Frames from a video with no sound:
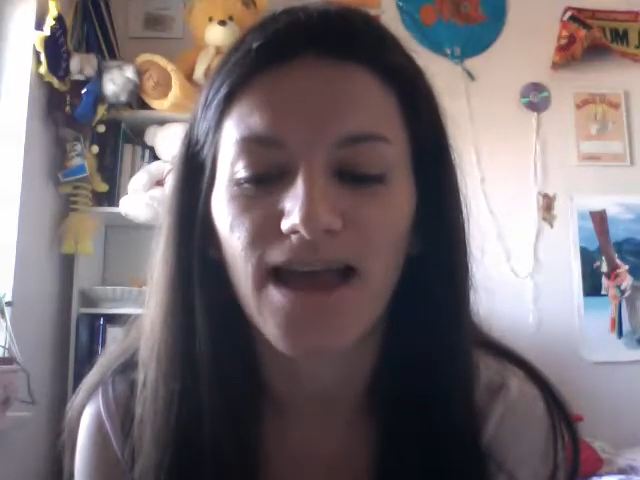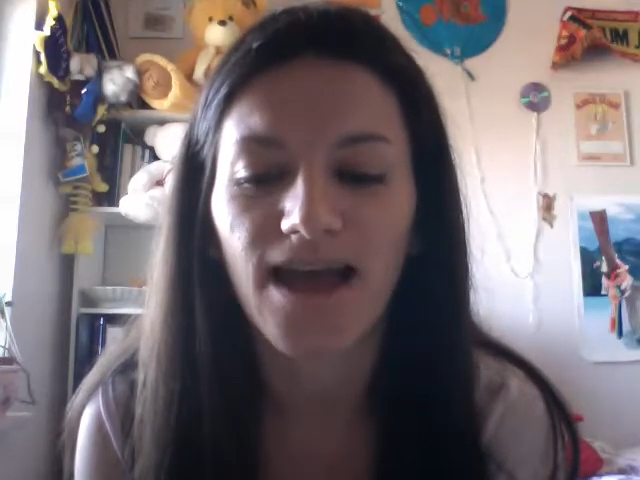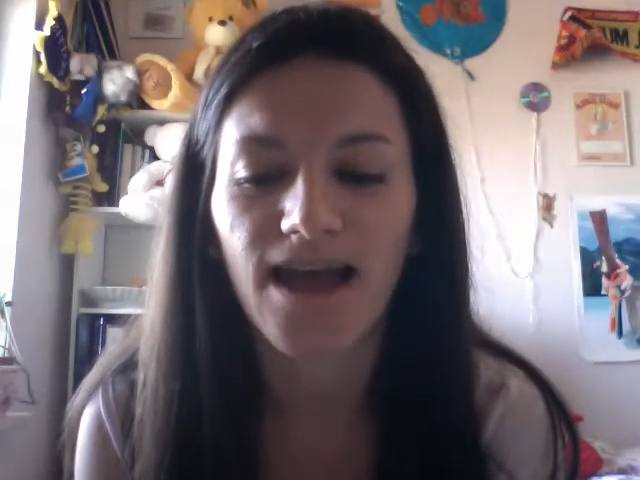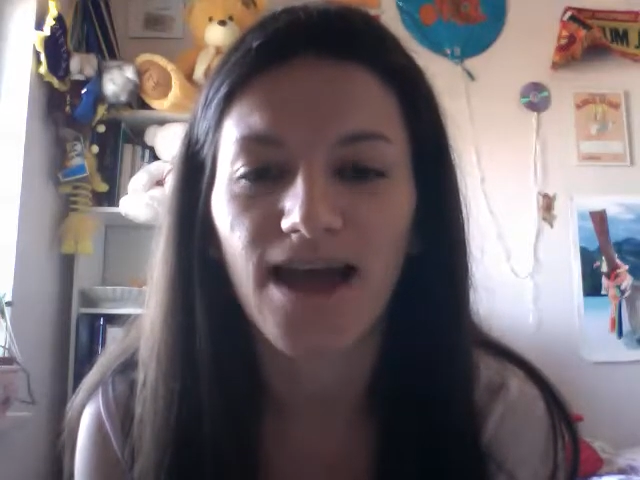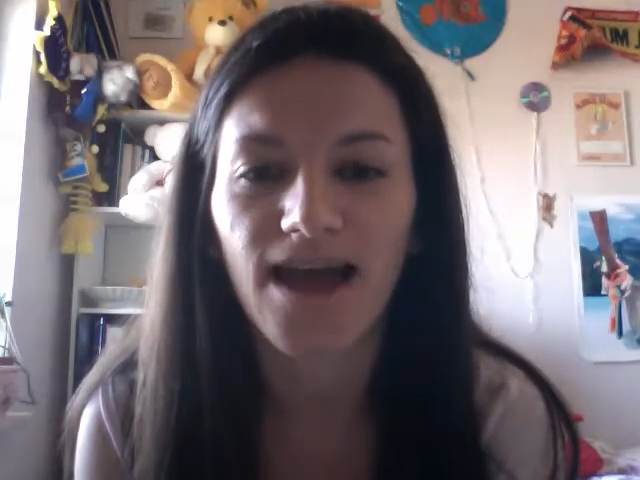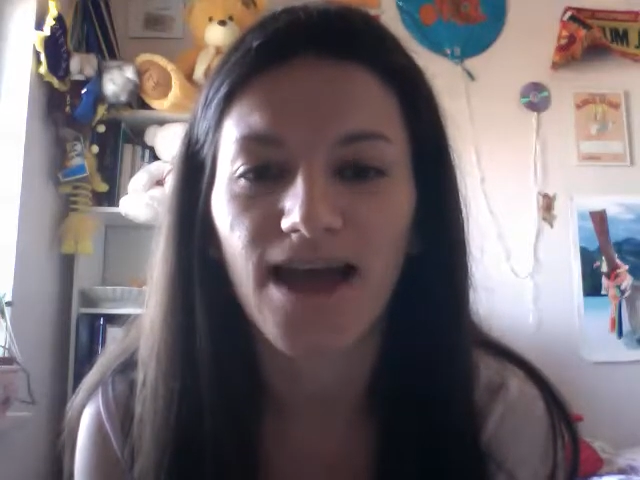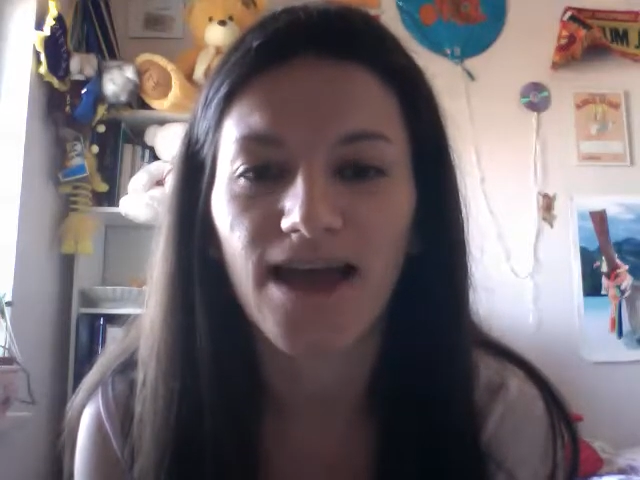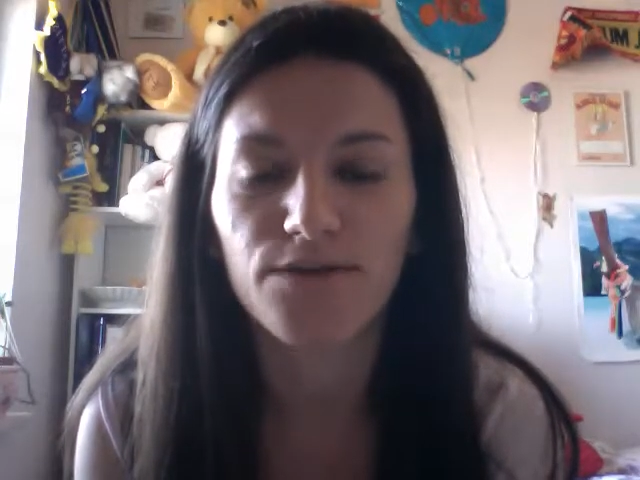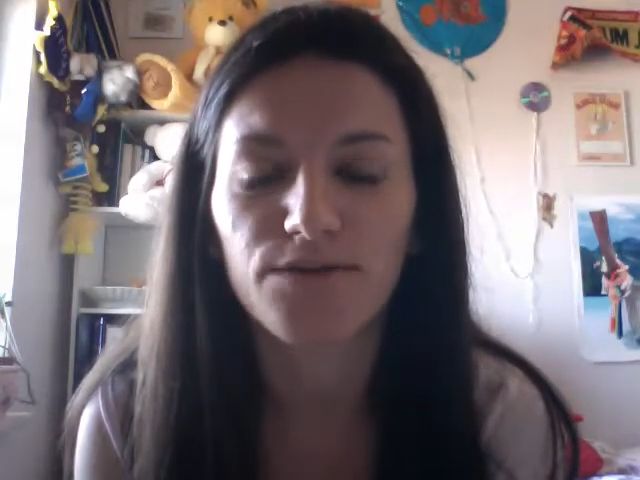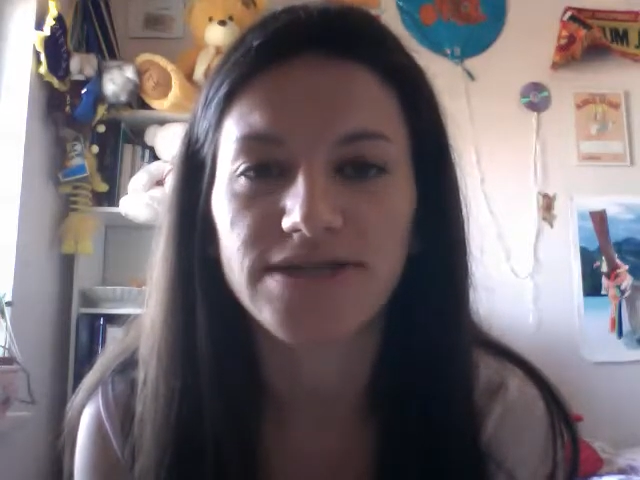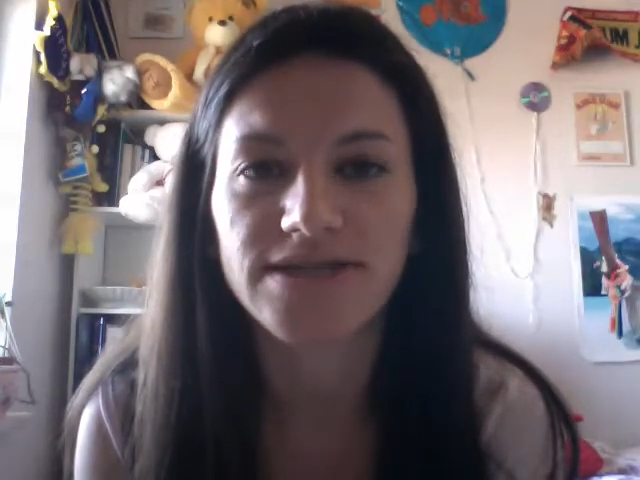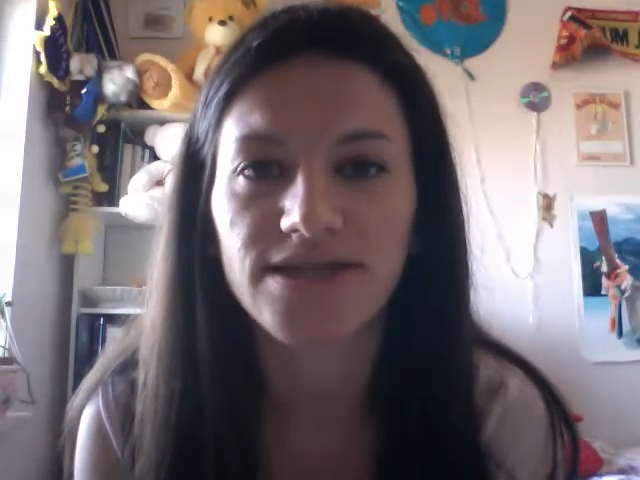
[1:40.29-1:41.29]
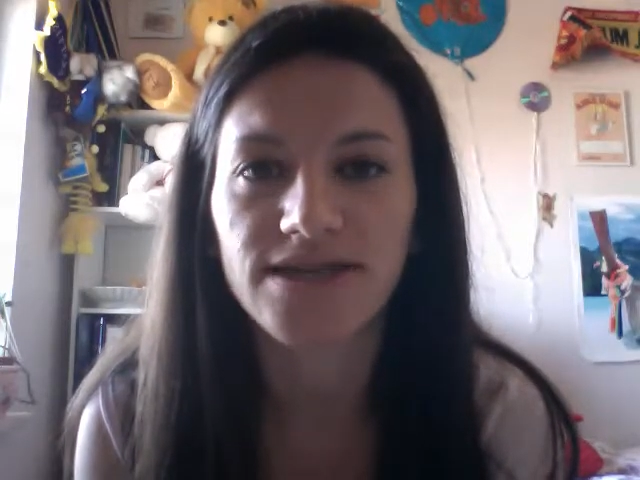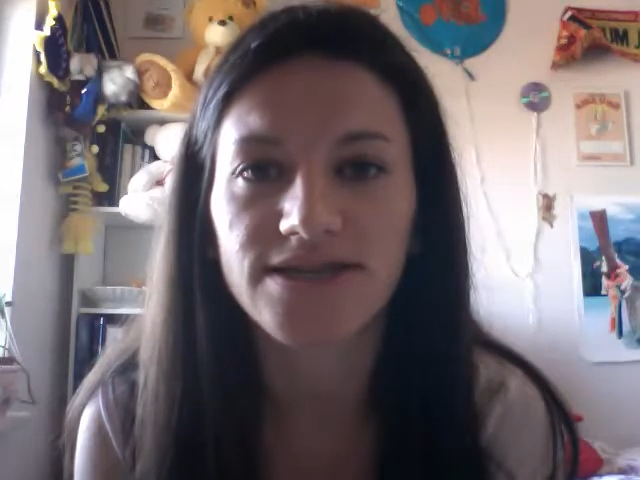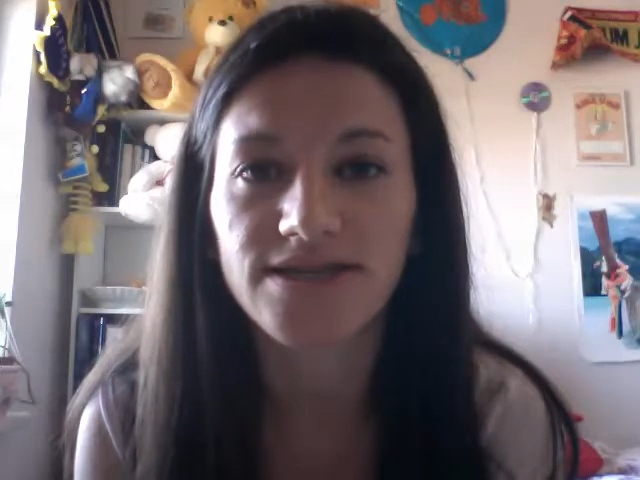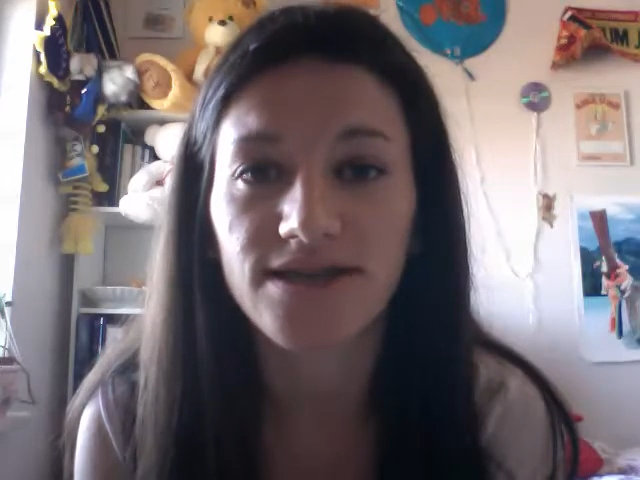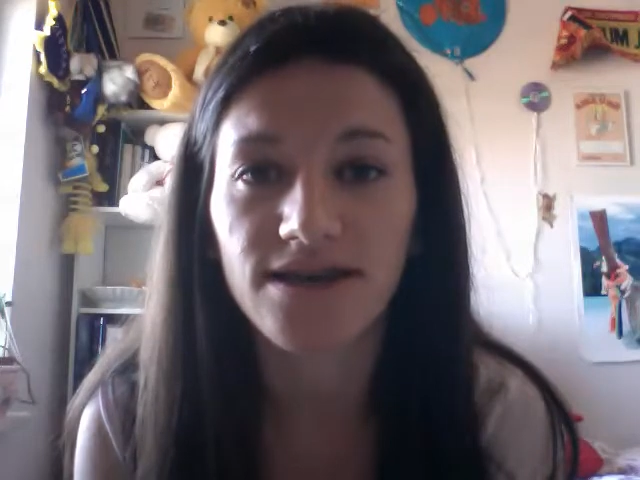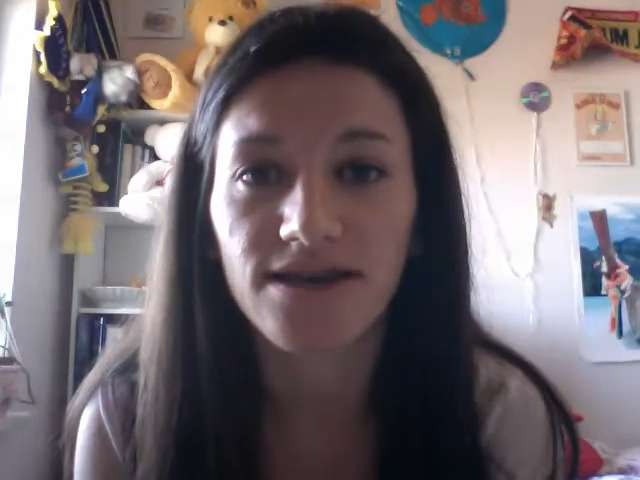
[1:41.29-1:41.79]
I recently
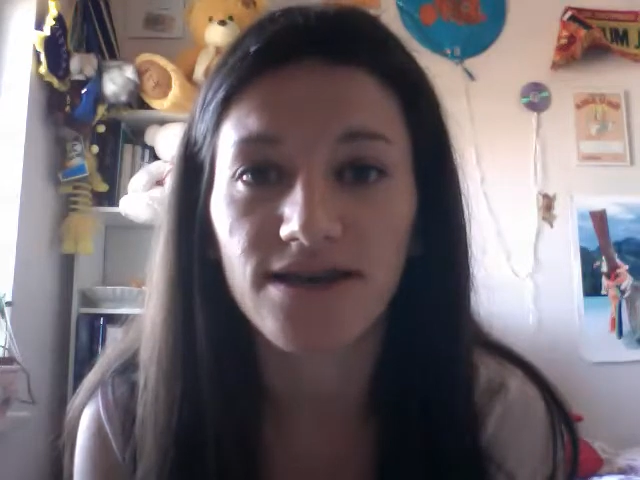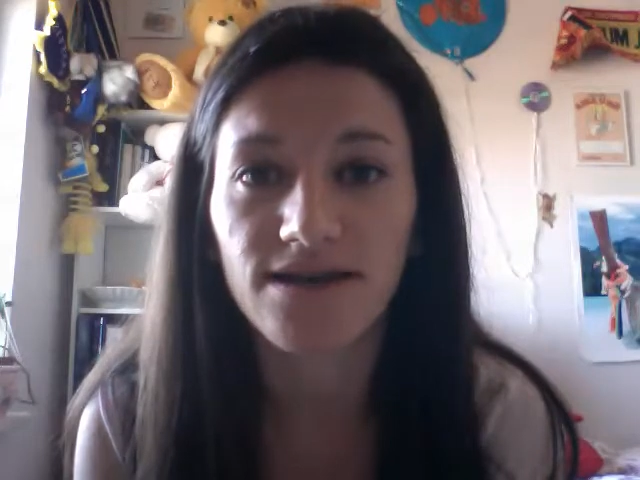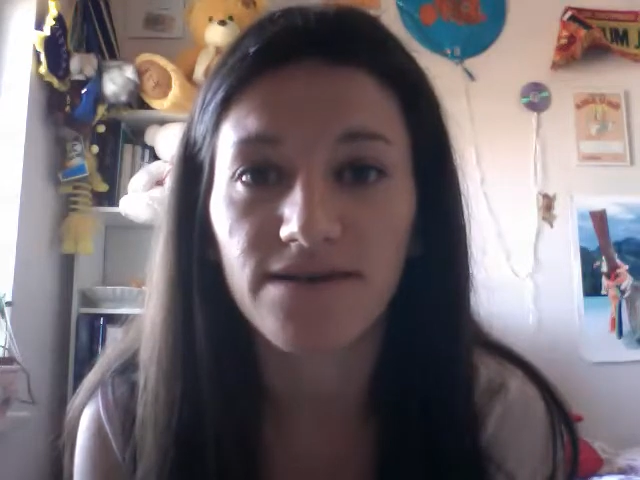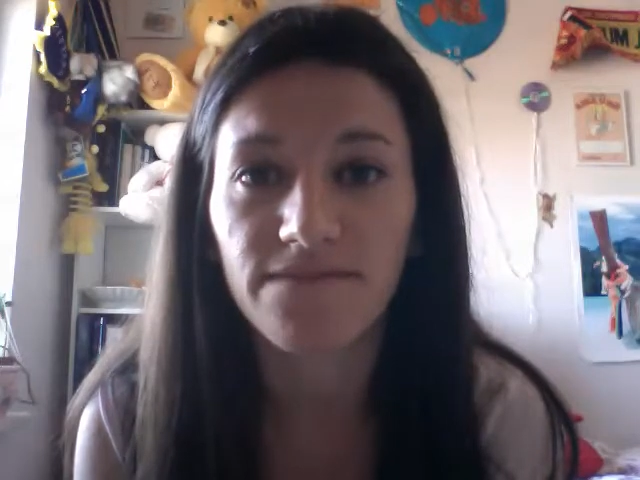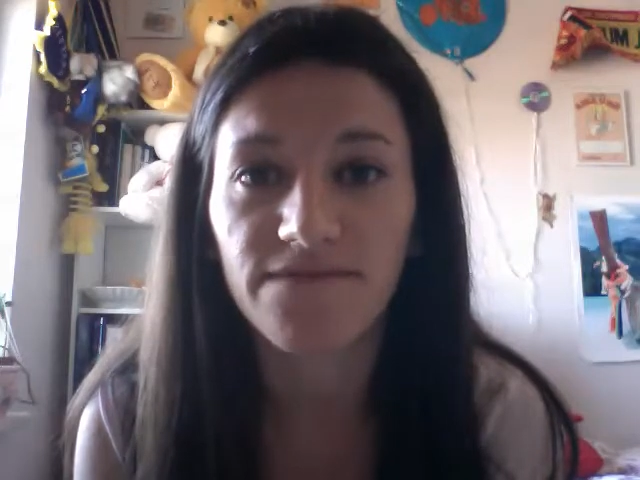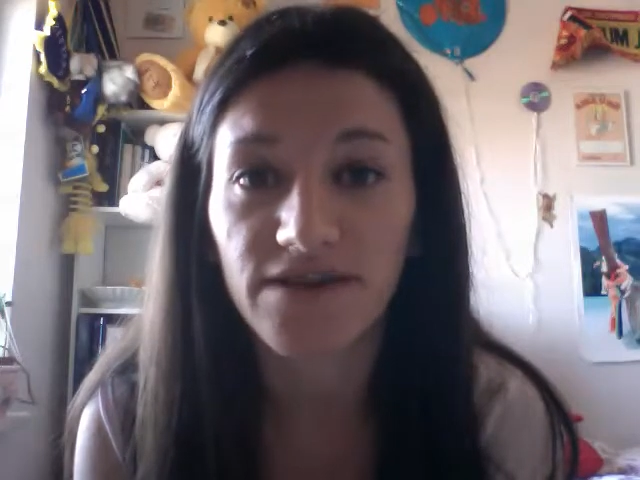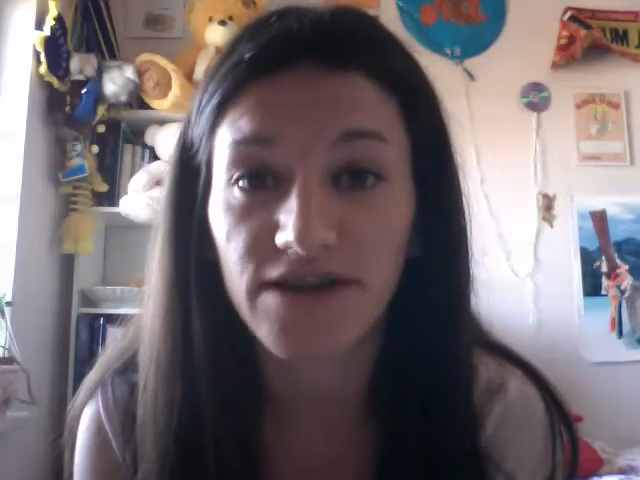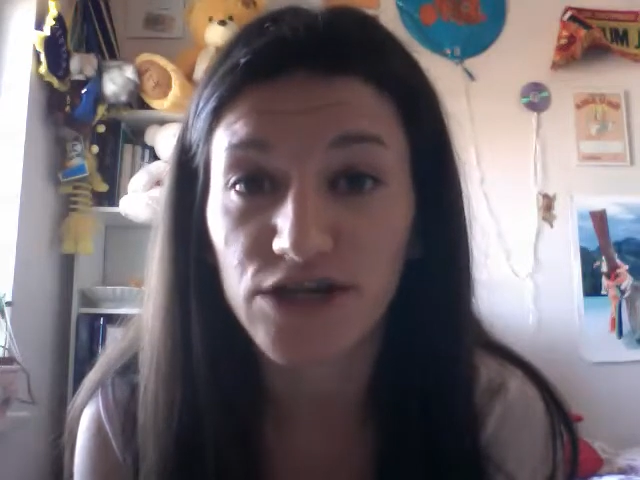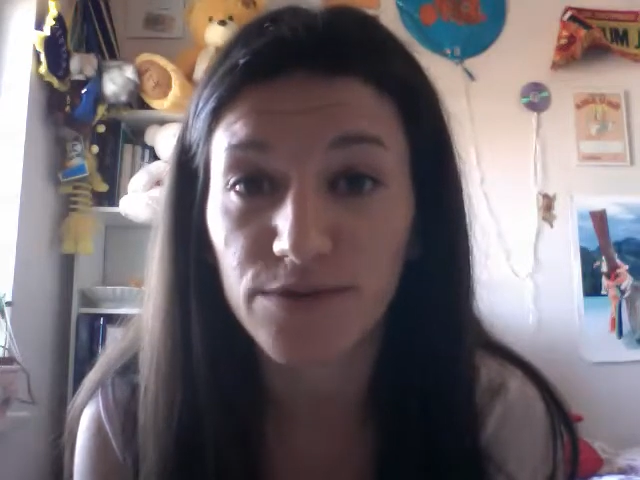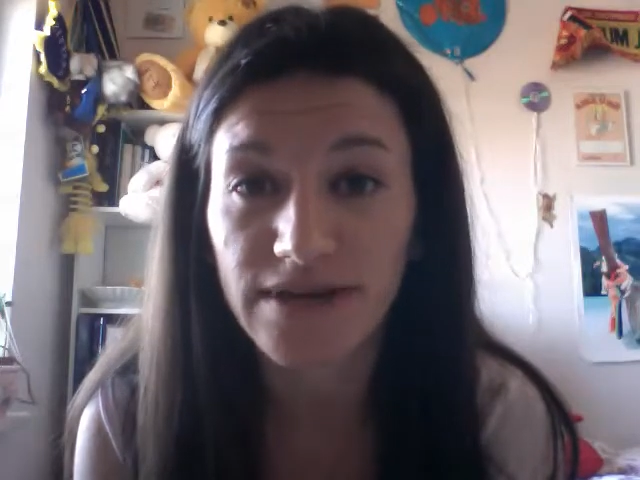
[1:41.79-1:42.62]
finished